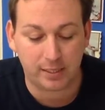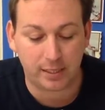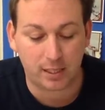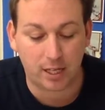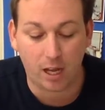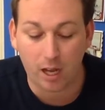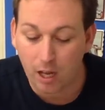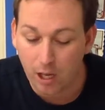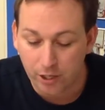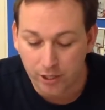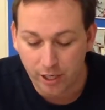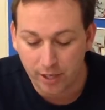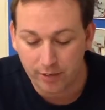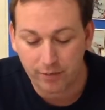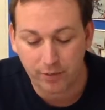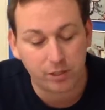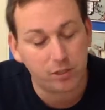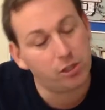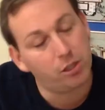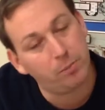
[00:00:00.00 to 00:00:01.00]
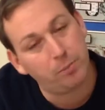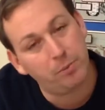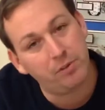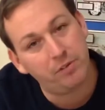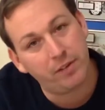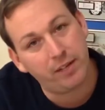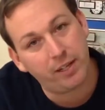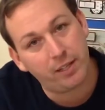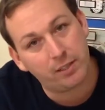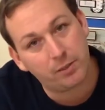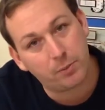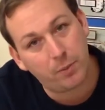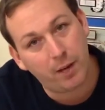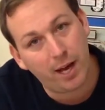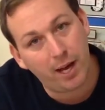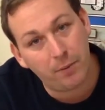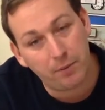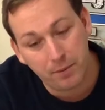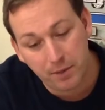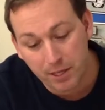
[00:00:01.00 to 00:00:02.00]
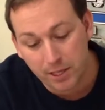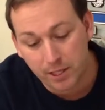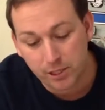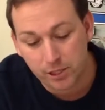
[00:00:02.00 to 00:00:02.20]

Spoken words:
of card over the top of it as well.